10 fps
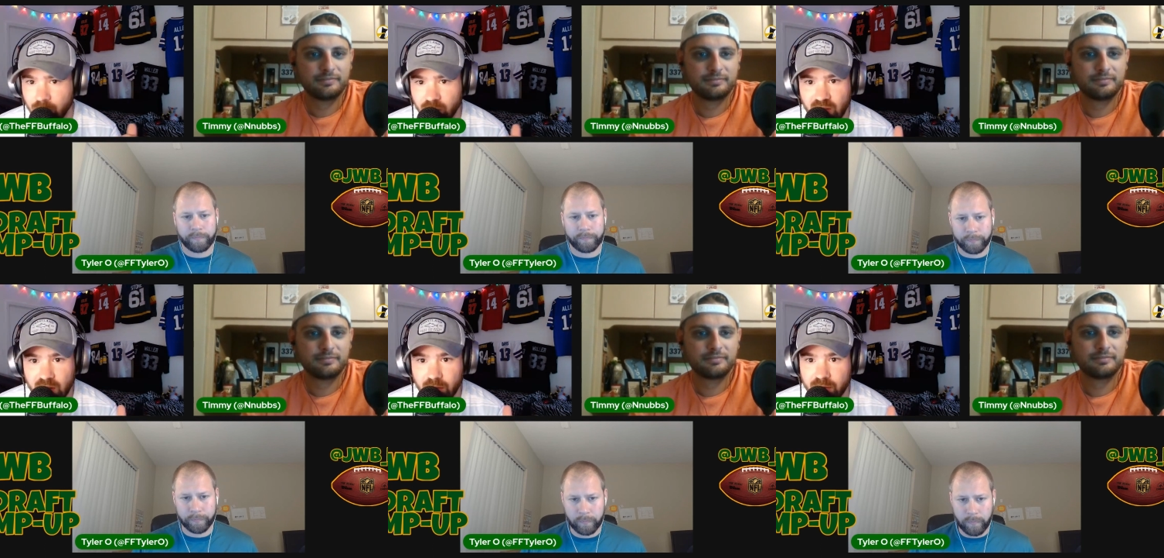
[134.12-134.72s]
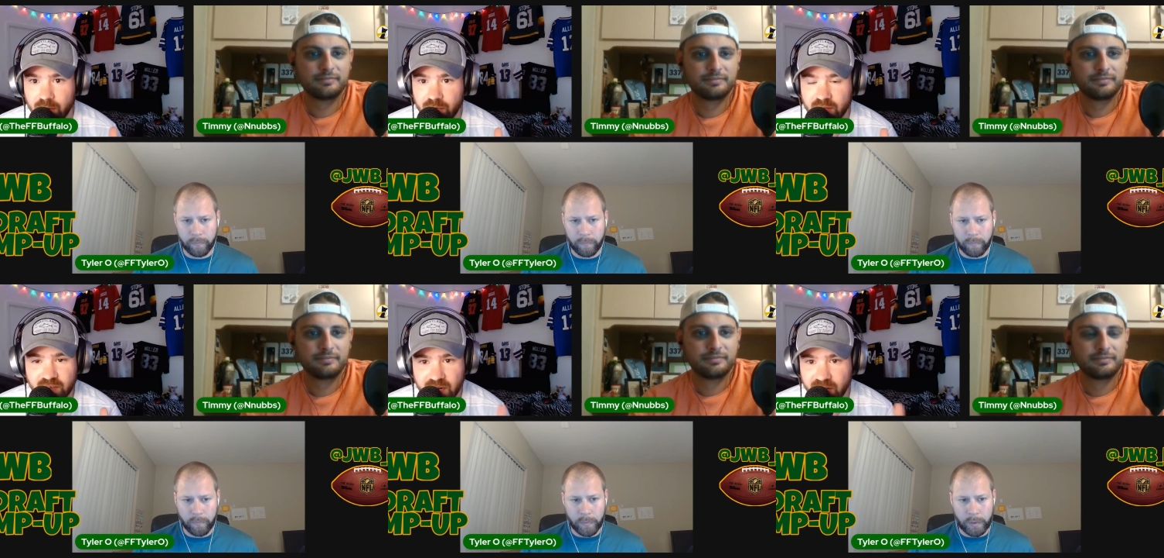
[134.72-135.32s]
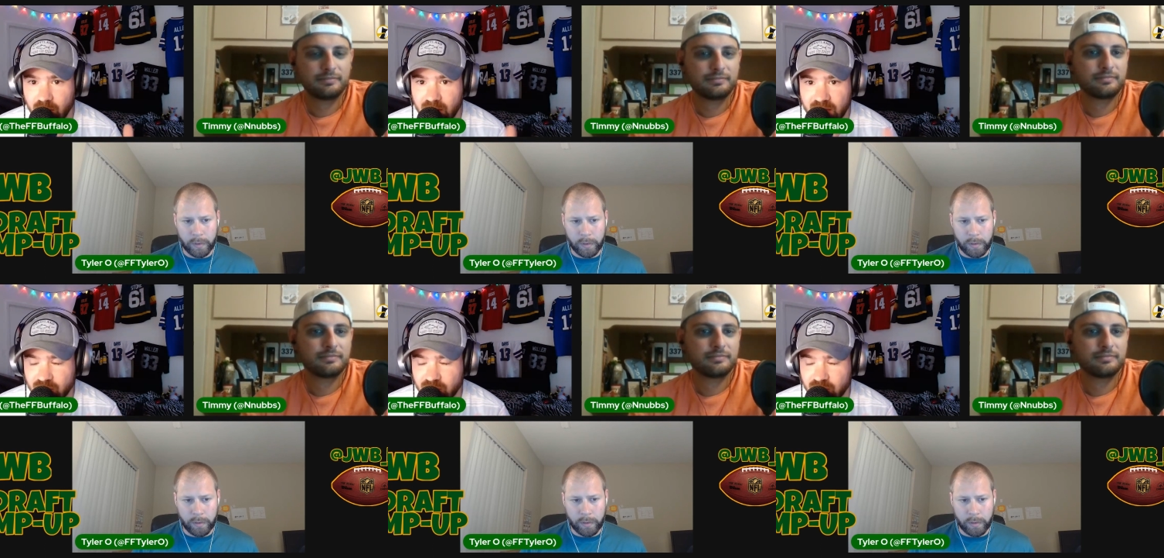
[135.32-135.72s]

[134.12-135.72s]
Speaker 1: with Tyler here? That is kind of the last